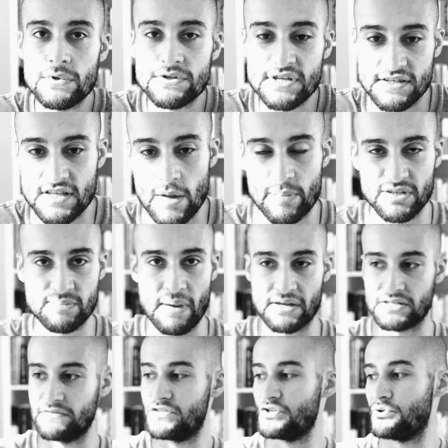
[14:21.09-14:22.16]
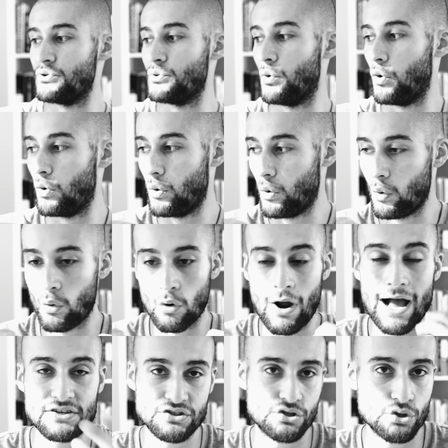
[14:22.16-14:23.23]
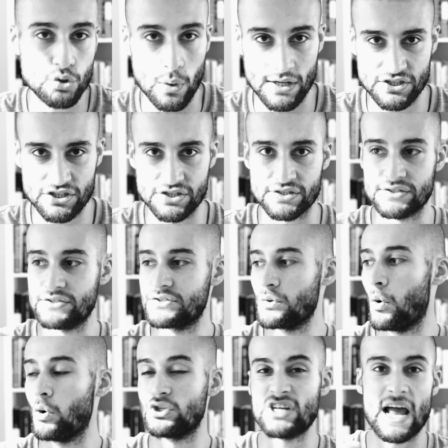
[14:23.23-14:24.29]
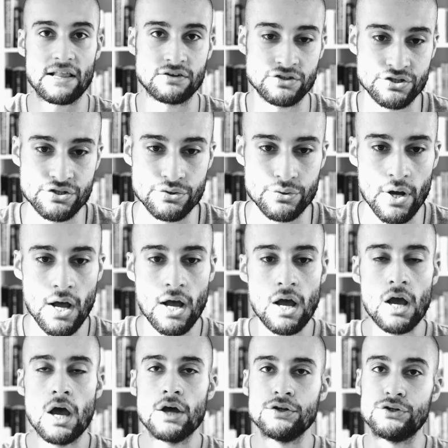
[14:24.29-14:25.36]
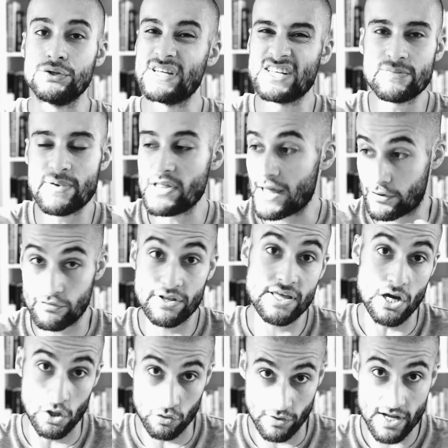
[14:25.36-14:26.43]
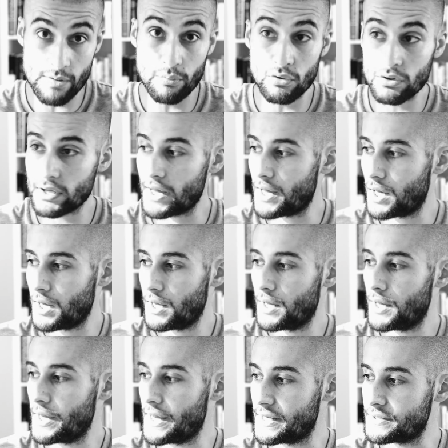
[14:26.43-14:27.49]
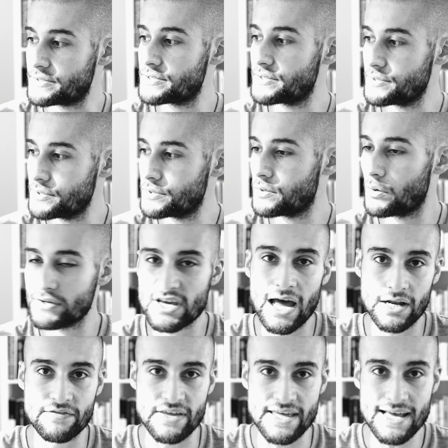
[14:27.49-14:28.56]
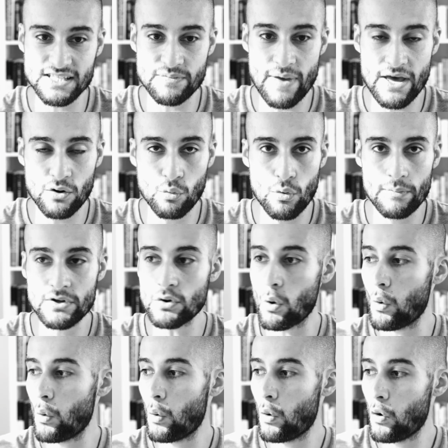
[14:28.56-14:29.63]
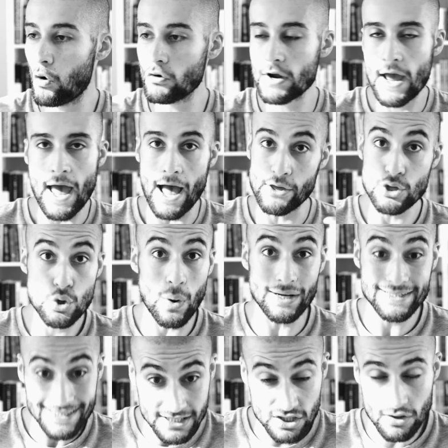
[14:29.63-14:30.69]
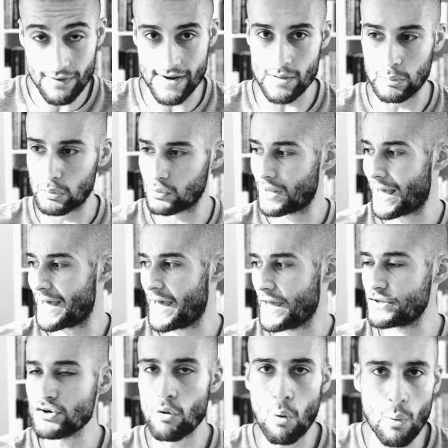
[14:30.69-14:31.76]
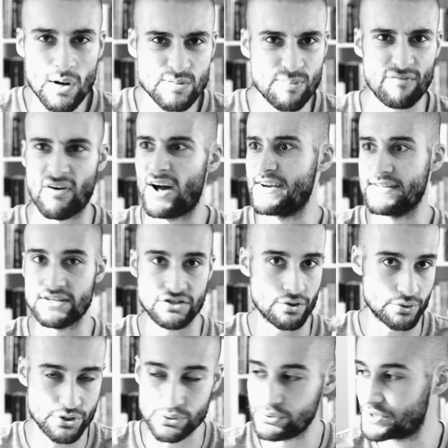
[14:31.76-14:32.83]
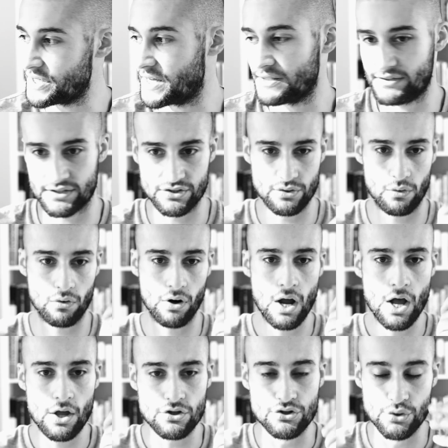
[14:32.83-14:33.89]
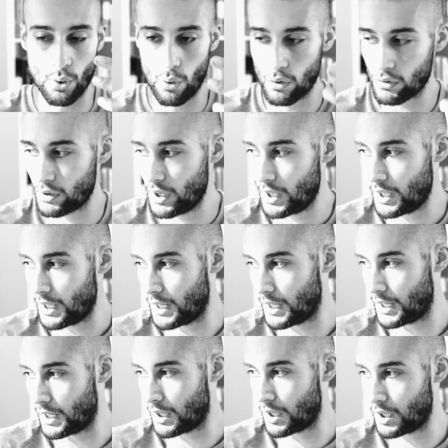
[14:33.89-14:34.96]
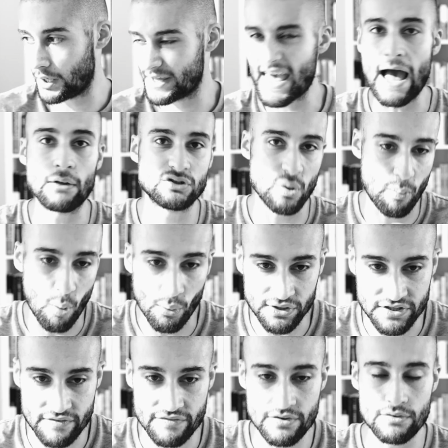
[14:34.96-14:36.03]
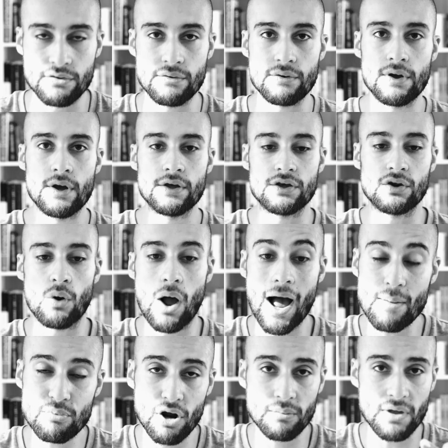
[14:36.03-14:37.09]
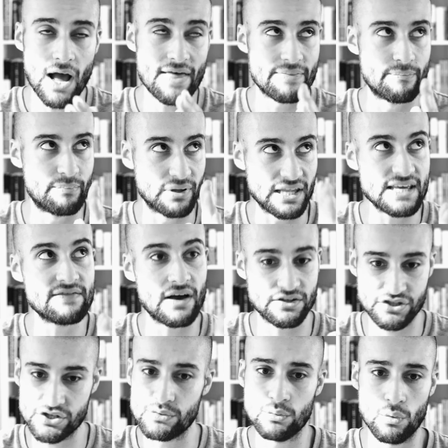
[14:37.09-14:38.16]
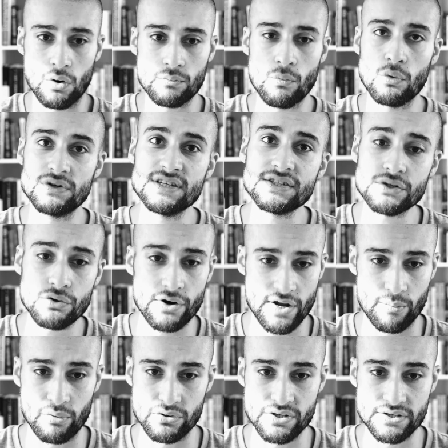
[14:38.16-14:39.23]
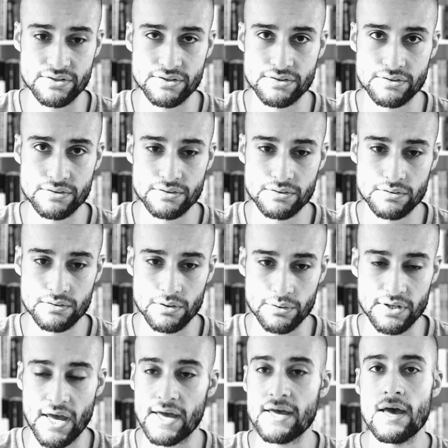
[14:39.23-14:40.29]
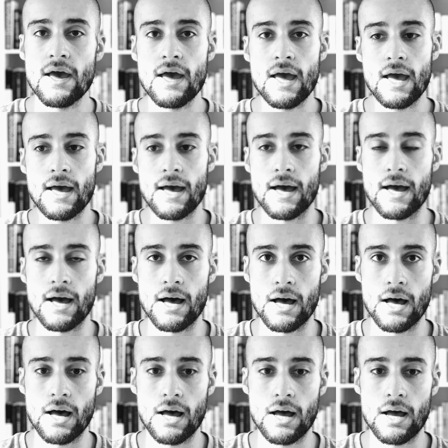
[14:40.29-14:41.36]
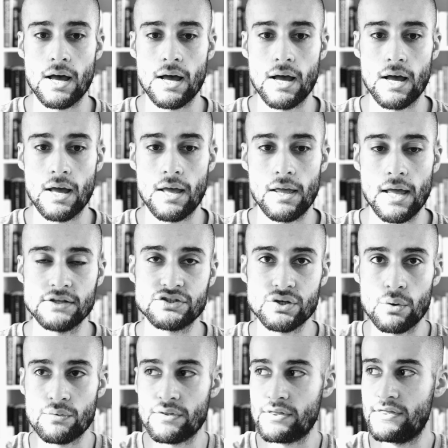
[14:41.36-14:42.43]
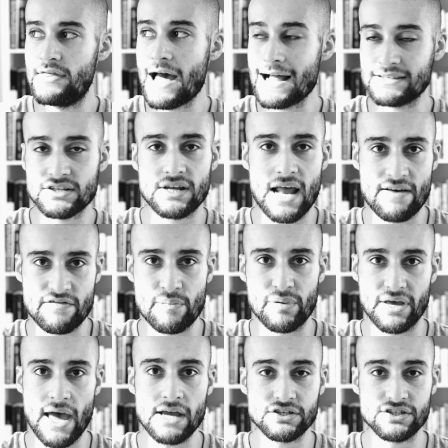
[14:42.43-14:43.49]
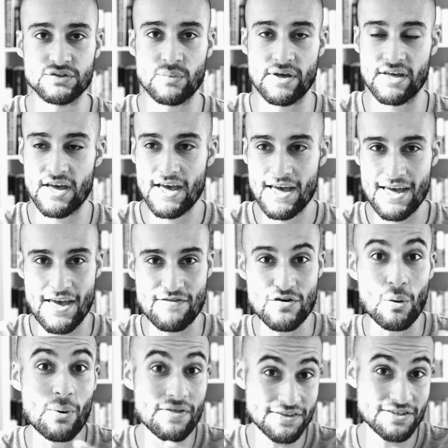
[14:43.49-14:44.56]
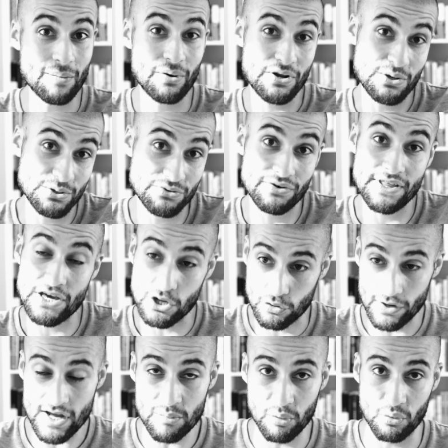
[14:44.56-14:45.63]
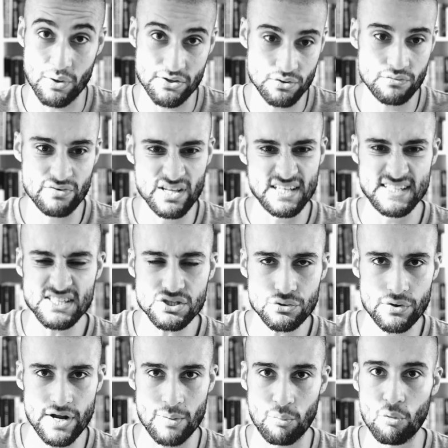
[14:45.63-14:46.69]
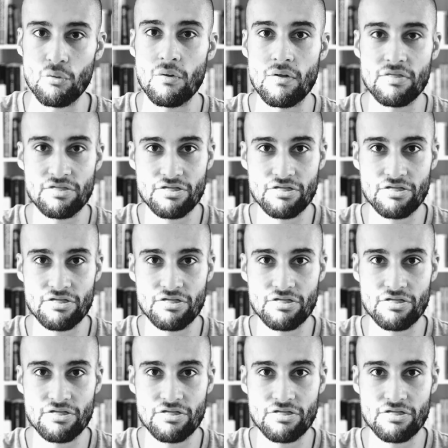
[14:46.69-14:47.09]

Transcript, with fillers: says their perspective to you, or, or asks you questions, or challenges you, do you tend to be like really agreeable uh, and you know kind of a yes man or woman or are you quite disagreeable and you're always providing the, your two cents and your your uh, counterpoint of view you know i probably i believe i skew on more disagreeableness okay uh, and so that's going to have implications where if you're with somebody who's really agreeable and you're really disagreeable